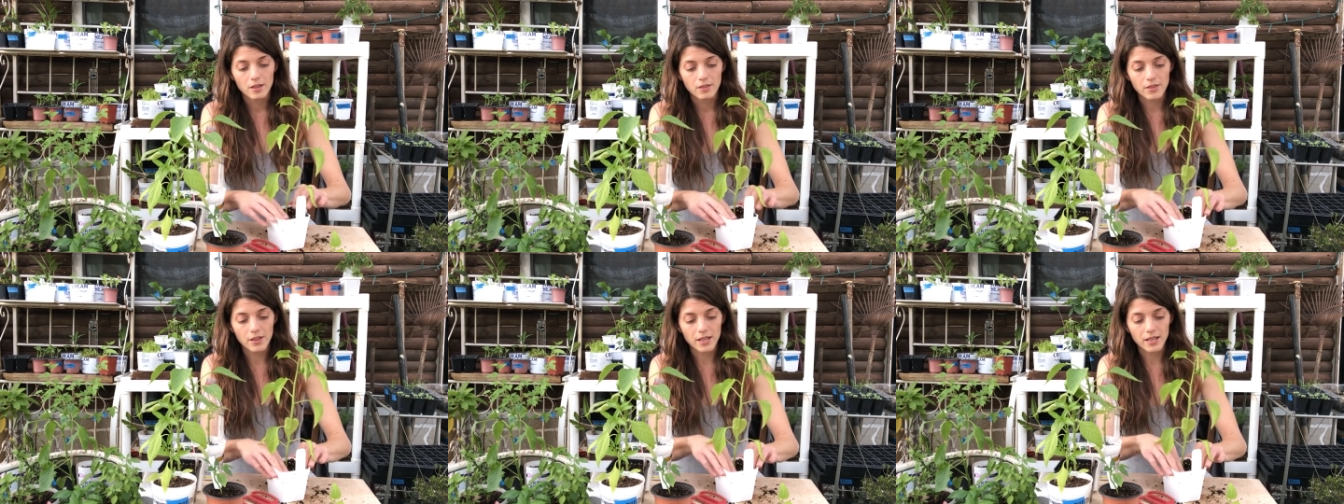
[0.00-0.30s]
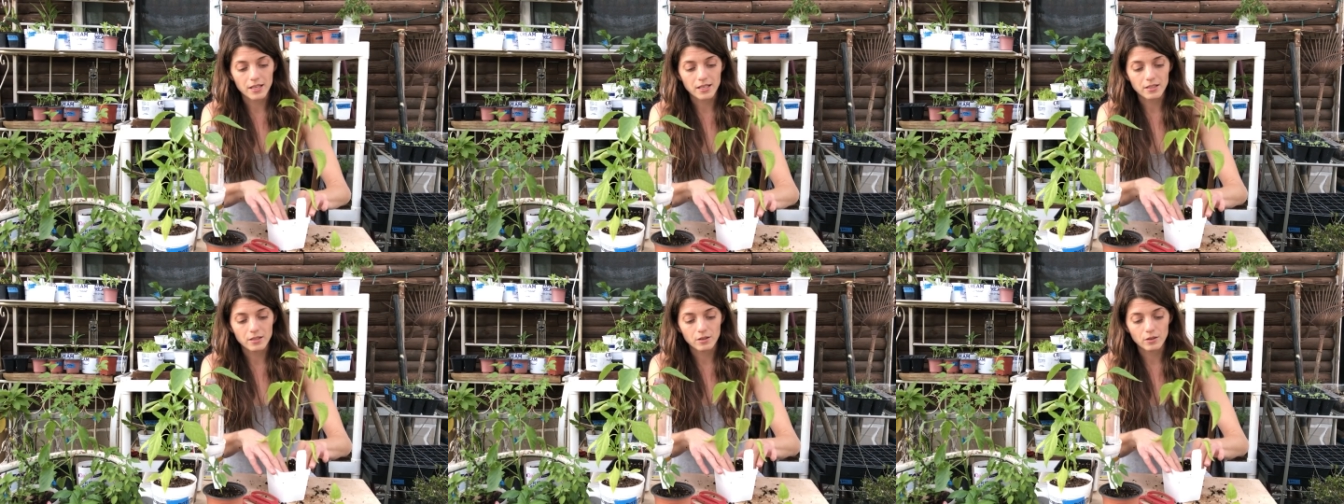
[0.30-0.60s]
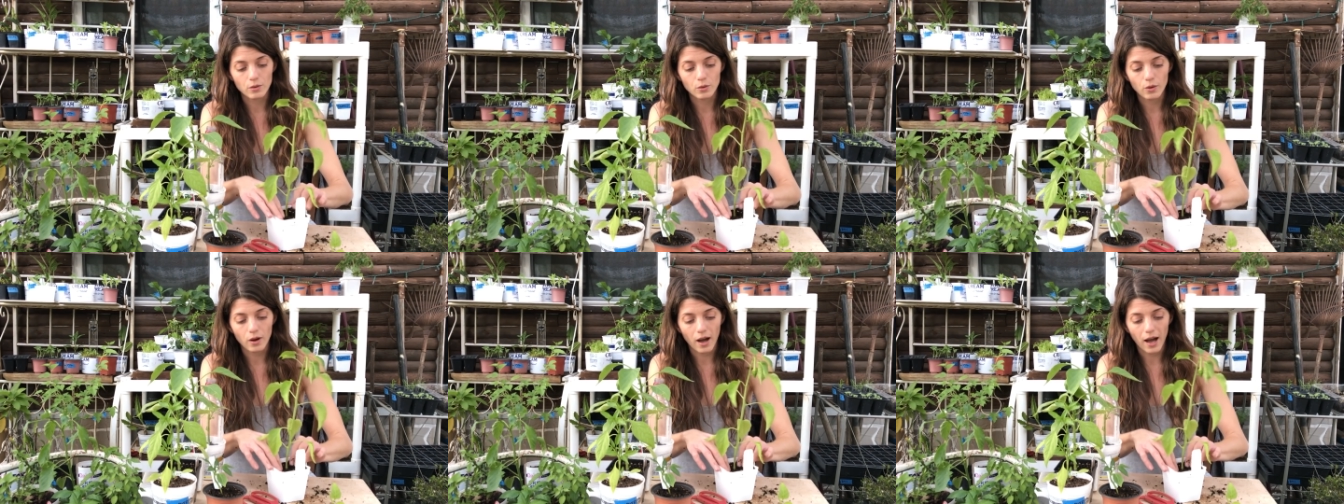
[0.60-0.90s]
then
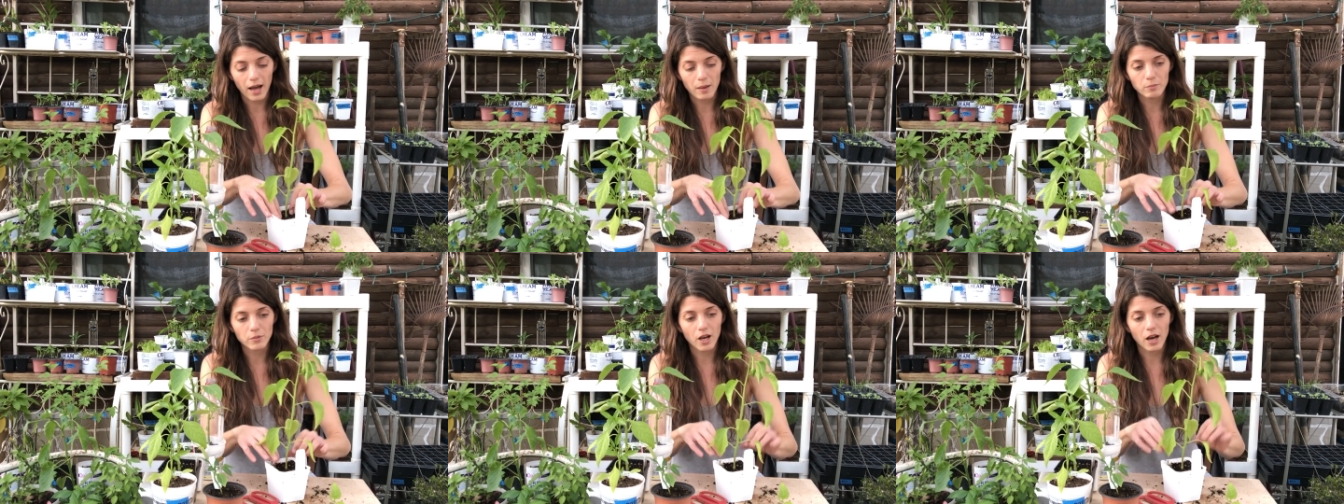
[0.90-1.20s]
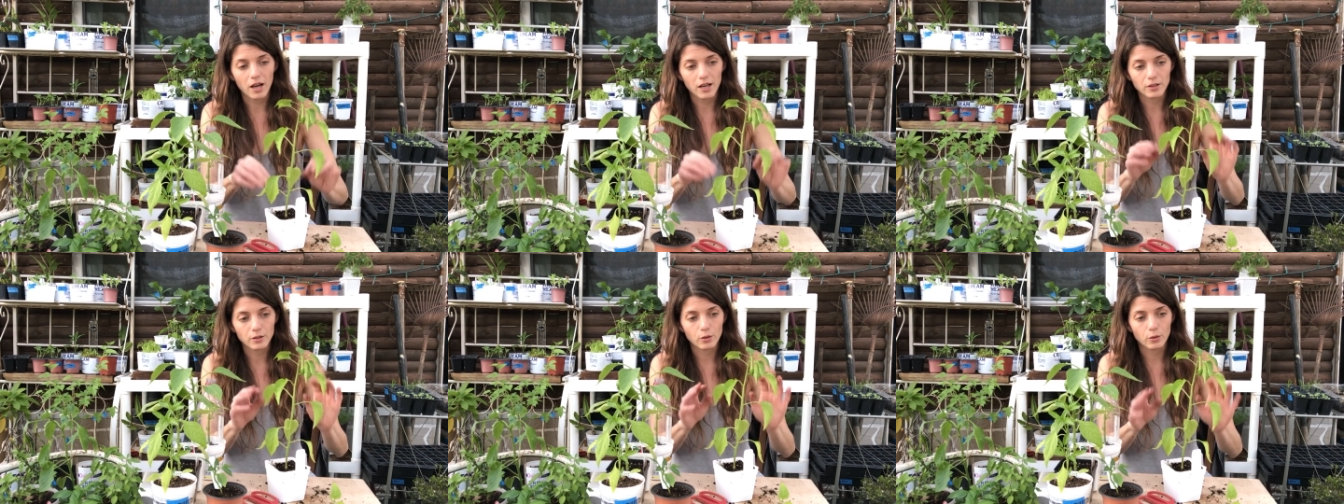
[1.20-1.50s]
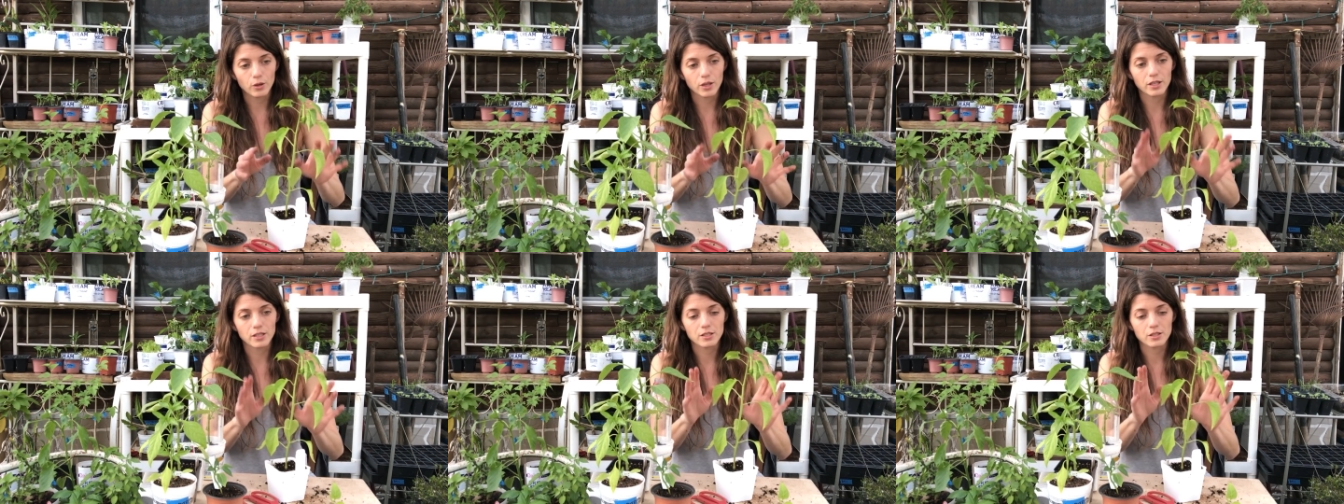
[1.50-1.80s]
I'm not
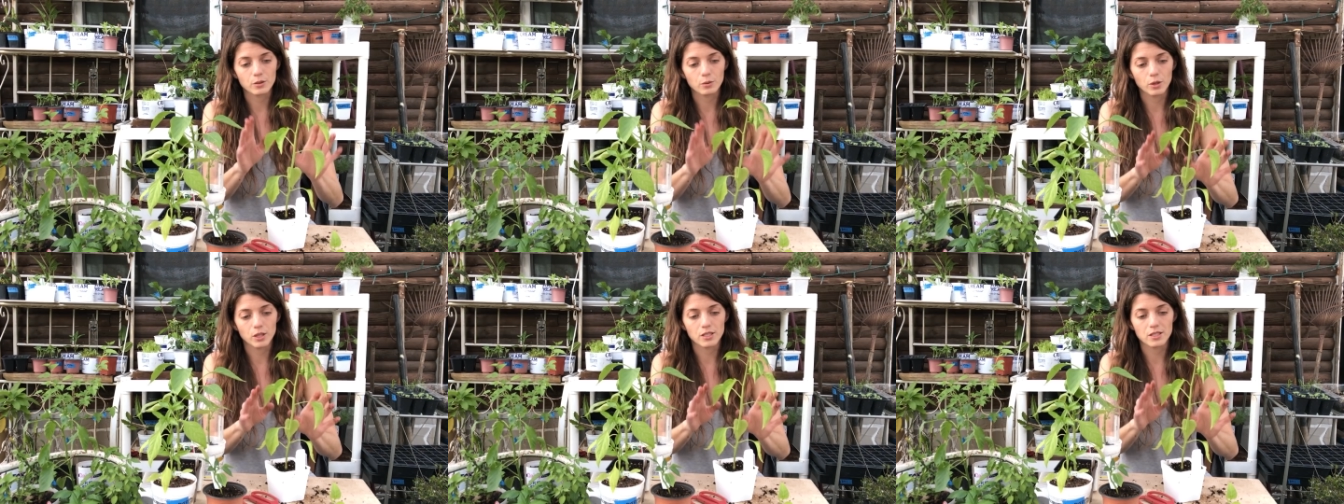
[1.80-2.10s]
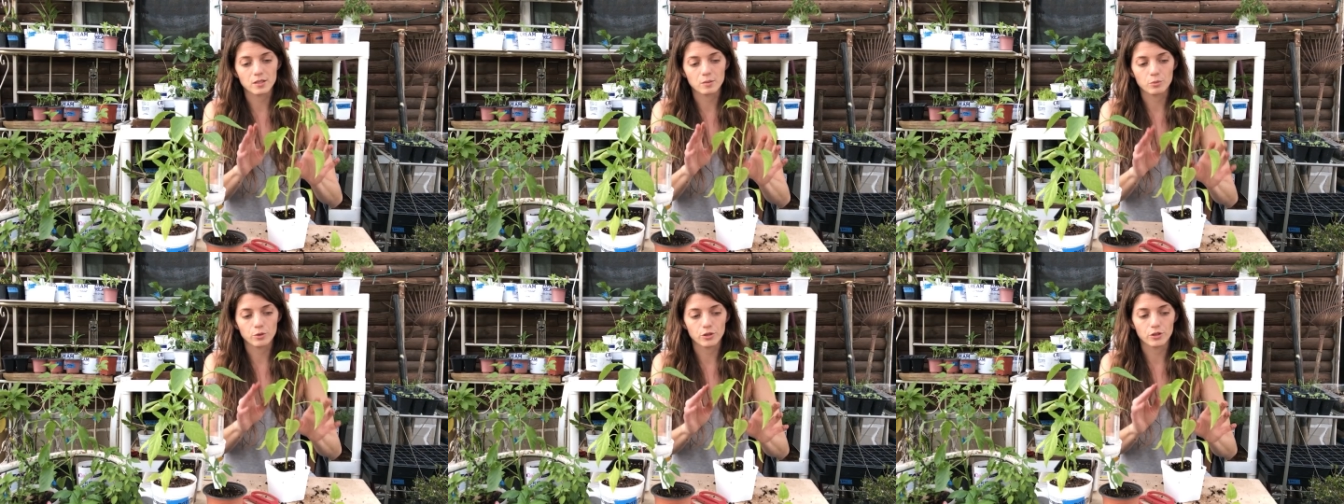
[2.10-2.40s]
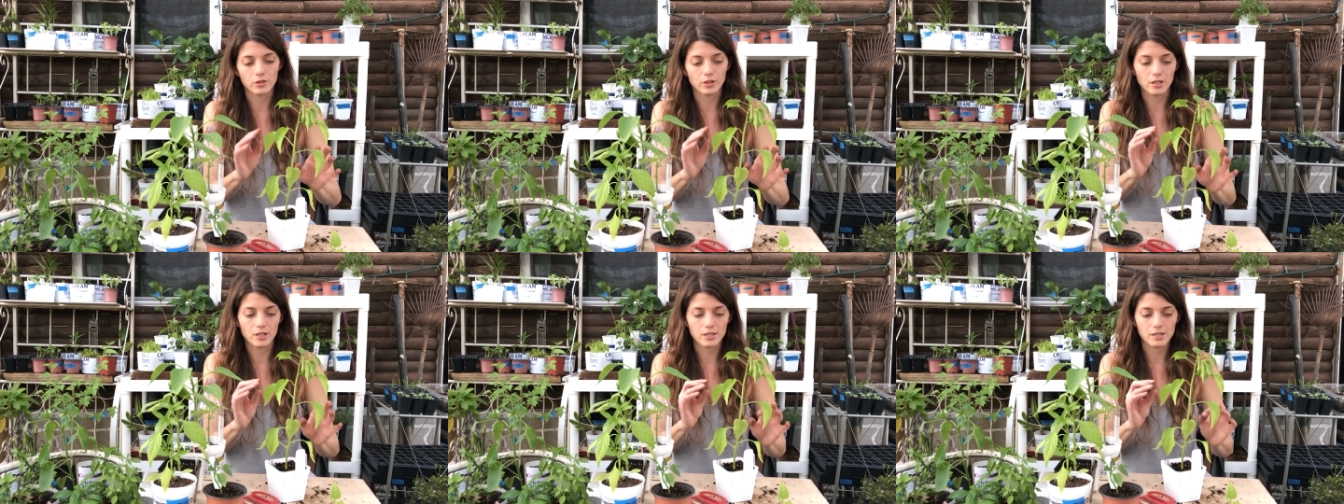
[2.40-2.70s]
going to want to
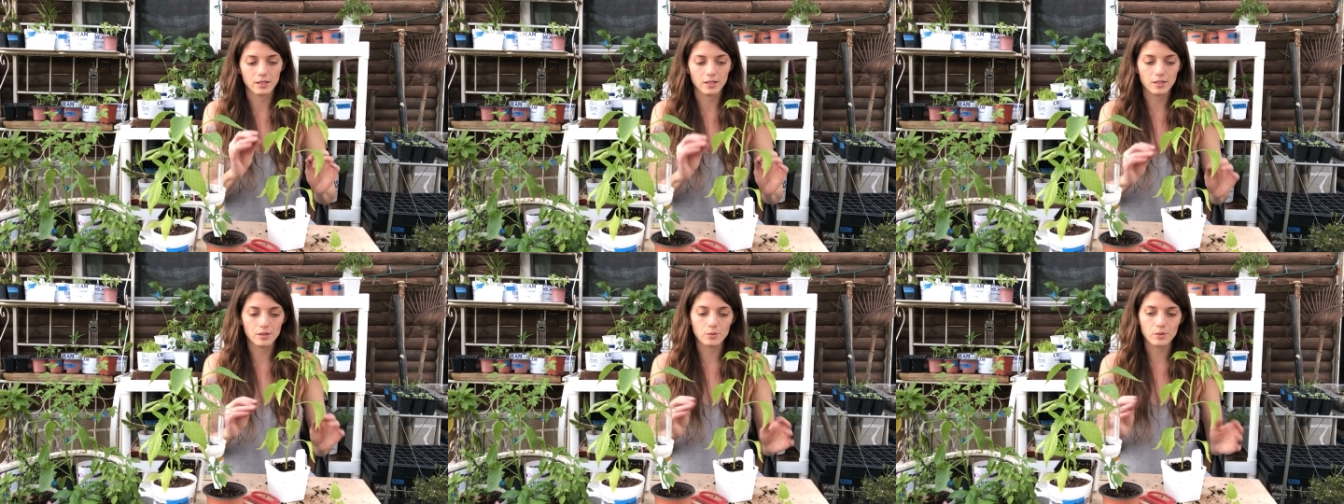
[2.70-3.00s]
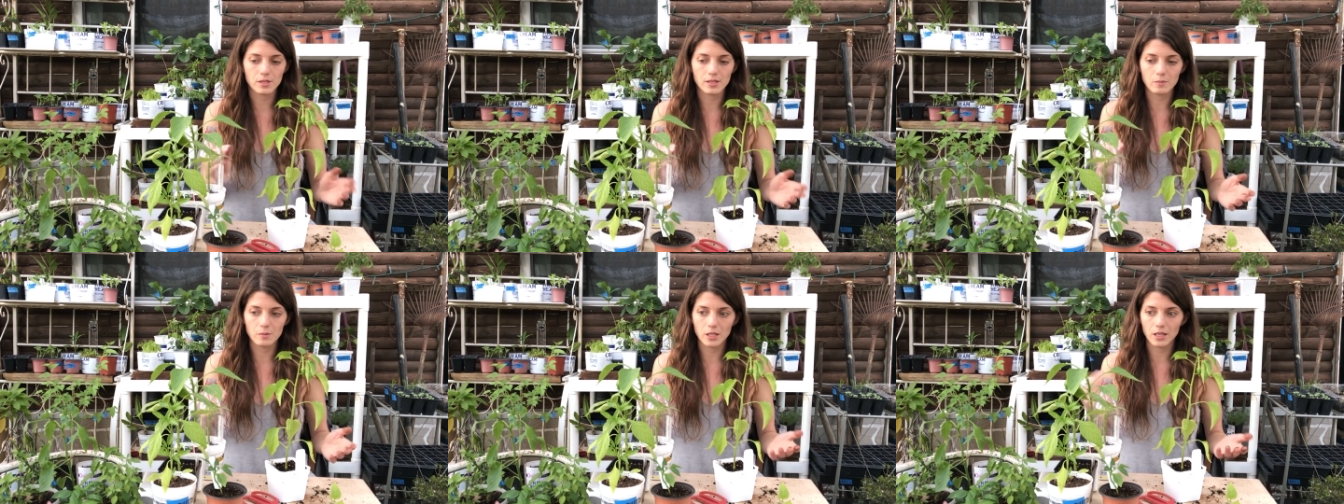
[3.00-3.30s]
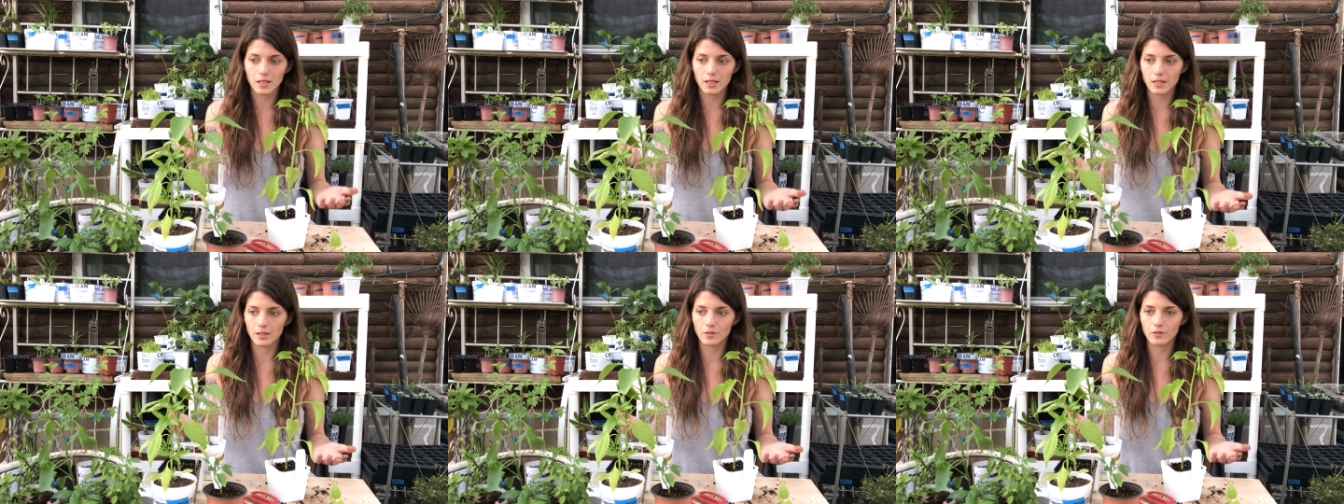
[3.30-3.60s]
prune this. And this was
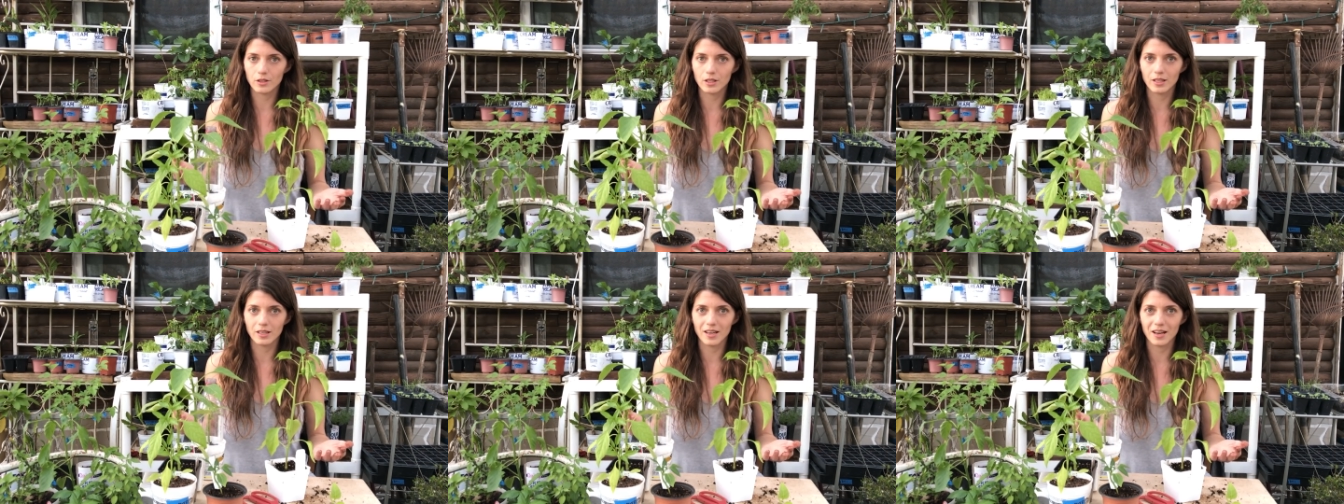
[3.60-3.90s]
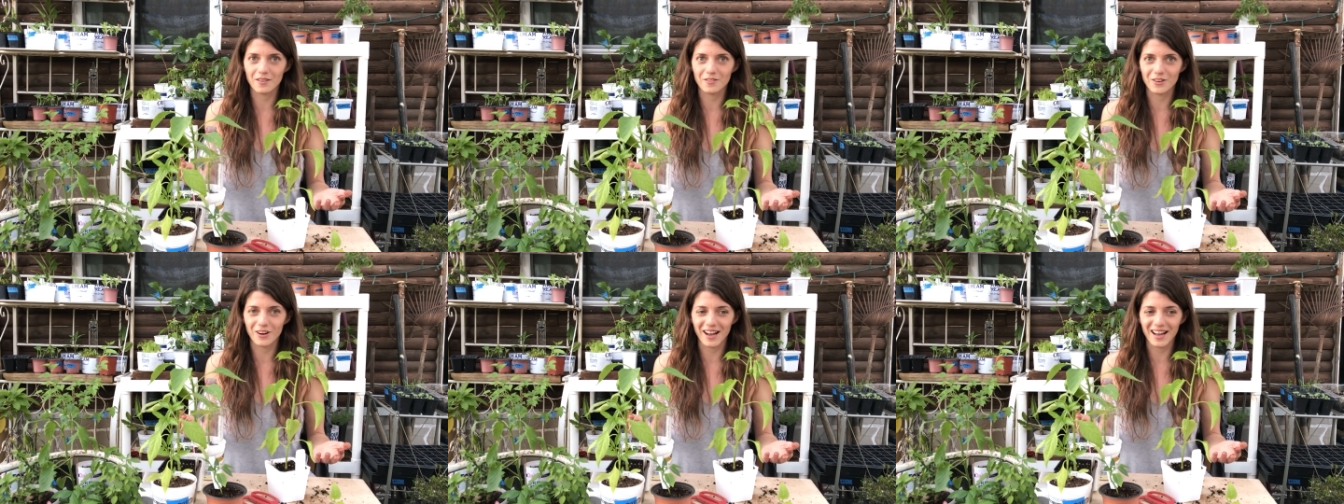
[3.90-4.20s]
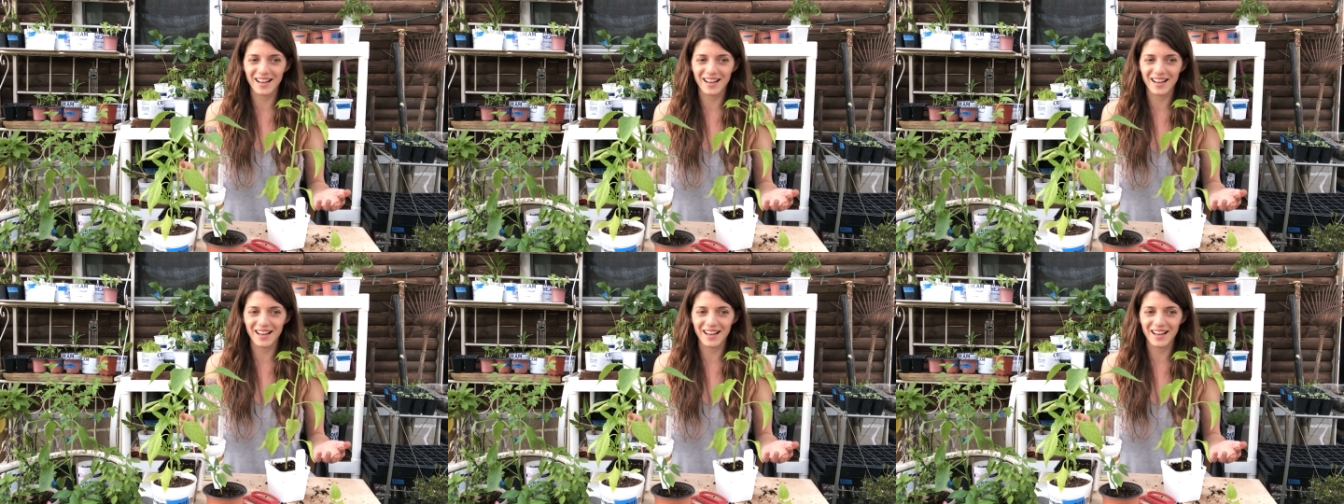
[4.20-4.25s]
something I didn't really cover